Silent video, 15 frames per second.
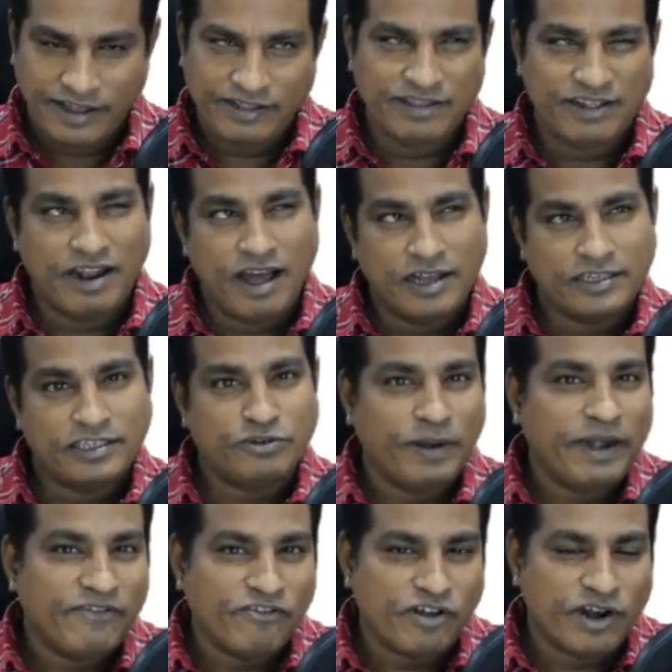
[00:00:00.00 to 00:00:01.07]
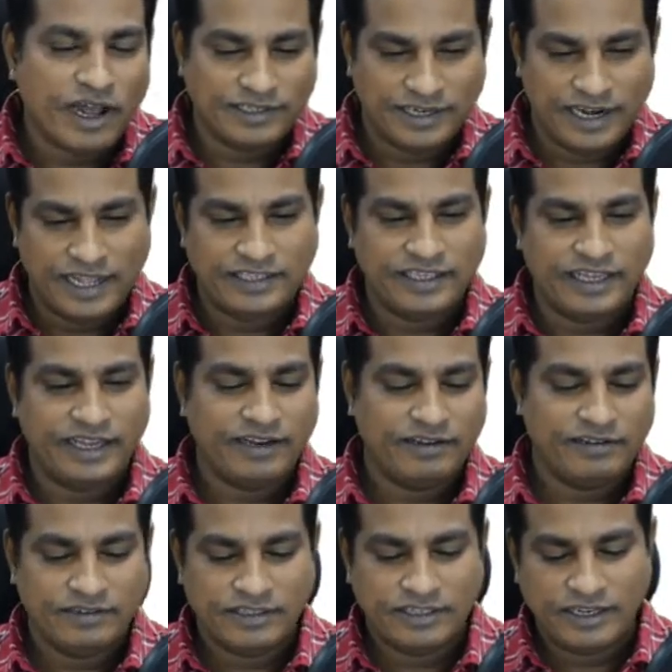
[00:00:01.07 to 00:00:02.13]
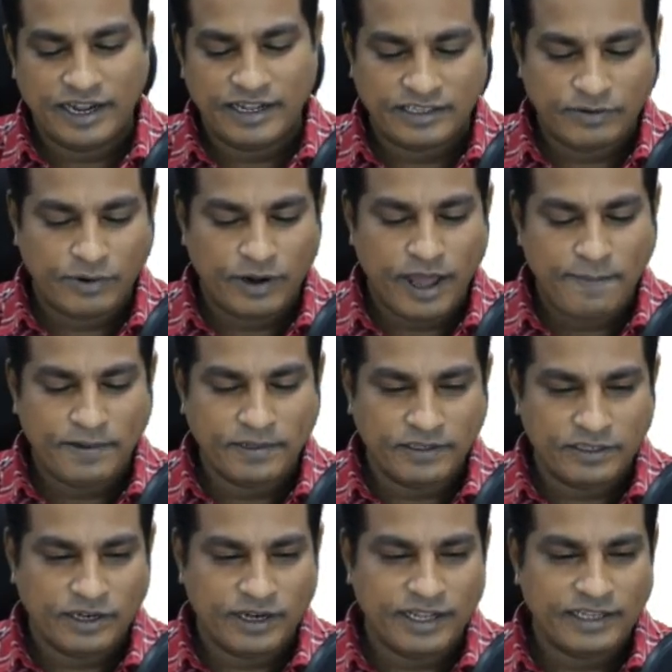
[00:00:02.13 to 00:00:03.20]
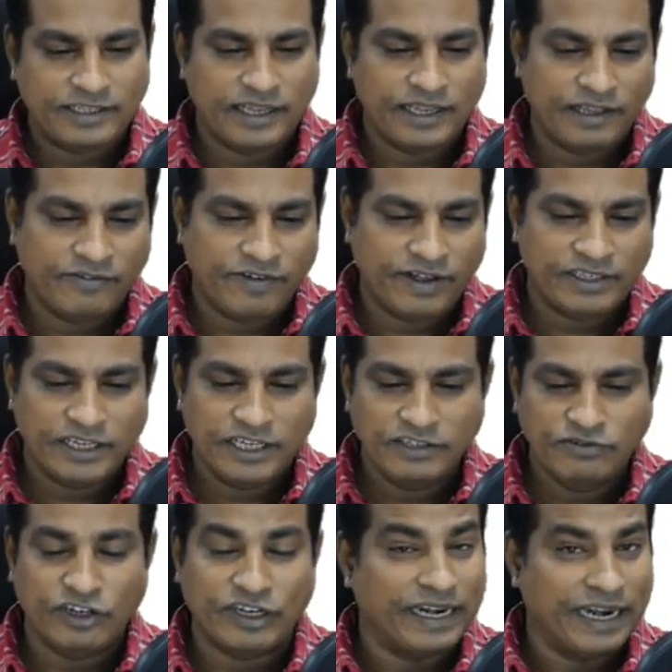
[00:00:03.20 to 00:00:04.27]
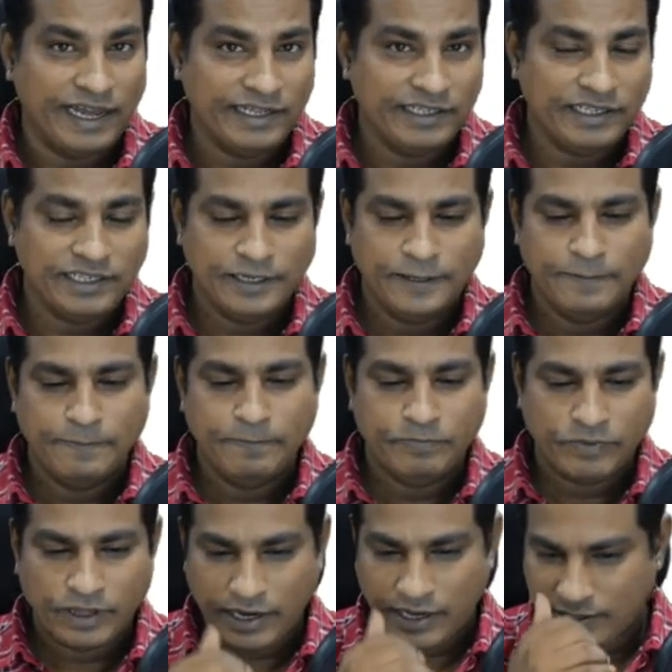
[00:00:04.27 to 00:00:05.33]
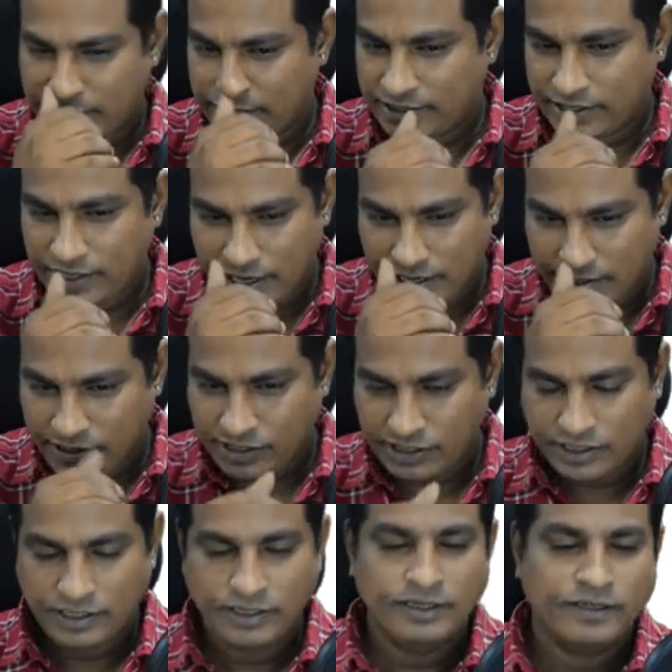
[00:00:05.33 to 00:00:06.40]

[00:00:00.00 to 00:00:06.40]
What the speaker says: in the last 24 hours. Let's see what happens. So let's say if I search for Reliance and I say search,